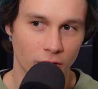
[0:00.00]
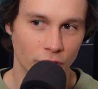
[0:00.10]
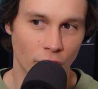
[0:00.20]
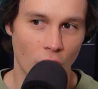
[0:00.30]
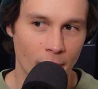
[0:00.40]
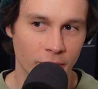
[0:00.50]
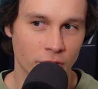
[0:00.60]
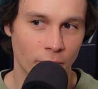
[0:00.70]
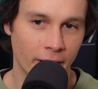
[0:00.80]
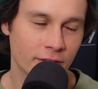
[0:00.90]
You know, I'm a
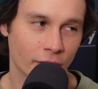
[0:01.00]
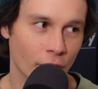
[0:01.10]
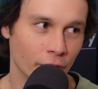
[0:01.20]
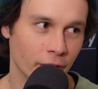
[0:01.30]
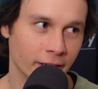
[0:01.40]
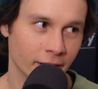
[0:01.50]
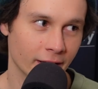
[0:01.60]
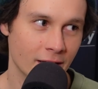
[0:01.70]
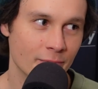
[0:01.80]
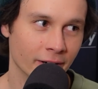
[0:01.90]
Taranto owner in a
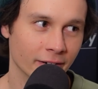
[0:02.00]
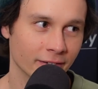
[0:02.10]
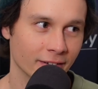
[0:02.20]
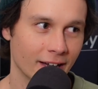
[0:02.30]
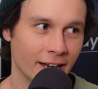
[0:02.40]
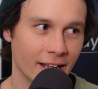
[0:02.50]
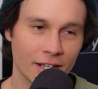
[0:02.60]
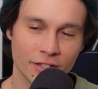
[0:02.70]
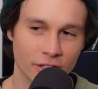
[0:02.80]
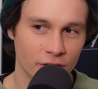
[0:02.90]
keeper. Yeah. And
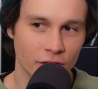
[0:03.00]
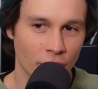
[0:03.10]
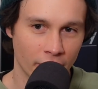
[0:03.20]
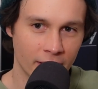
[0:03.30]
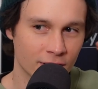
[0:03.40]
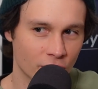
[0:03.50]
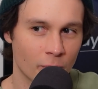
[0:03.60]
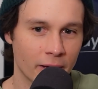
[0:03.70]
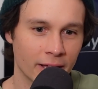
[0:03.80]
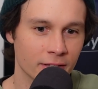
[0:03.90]
he's, a, you know, he's
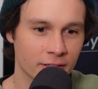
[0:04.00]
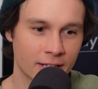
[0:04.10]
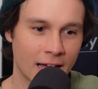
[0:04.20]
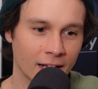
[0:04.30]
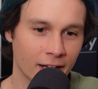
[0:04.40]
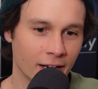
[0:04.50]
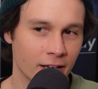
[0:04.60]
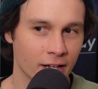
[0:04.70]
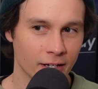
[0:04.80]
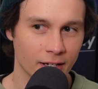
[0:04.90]
top end talent.
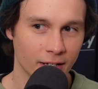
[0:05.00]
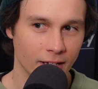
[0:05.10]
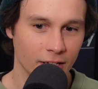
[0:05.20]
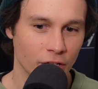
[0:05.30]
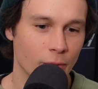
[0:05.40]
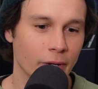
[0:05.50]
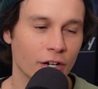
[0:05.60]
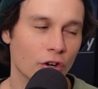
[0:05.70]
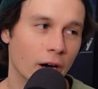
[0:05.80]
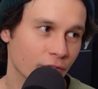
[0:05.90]
And you know, he went
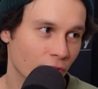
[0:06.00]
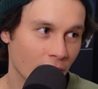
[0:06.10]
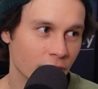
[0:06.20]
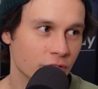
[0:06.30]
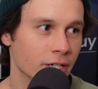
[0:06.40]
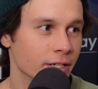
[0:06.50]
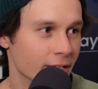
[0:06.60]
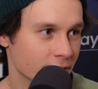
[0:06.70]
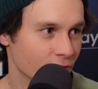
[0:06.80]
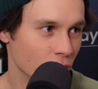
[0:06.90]
at 95 this year.
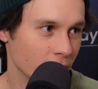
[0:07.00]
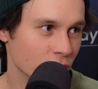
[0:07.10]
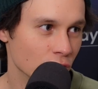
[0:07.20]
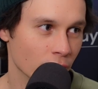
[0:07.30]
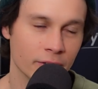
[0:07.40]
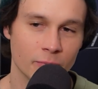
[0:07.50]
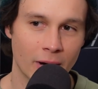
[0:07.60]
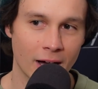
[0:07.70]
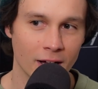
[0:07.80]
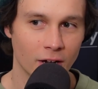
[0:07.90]
Yes, a few injuries,
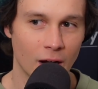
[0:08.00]
but yeah.